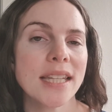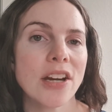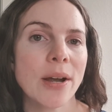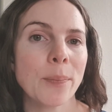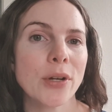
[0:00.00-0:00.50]

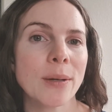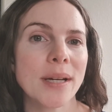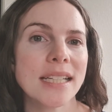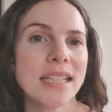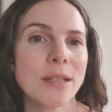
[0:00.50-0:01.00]
There I'm putting
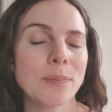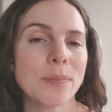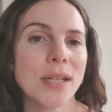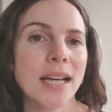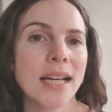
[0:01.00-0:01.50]
my tip,
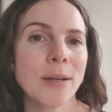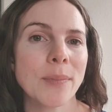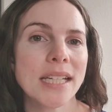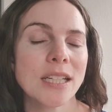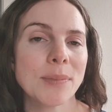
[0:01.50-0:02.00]
uh,
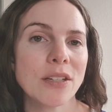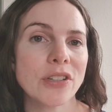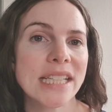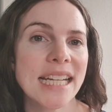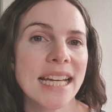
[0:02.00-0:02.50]
my tips
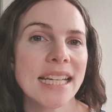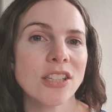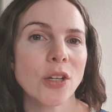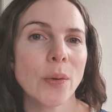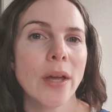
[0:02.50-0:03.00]
every day.
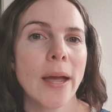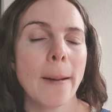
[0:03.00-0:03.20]
So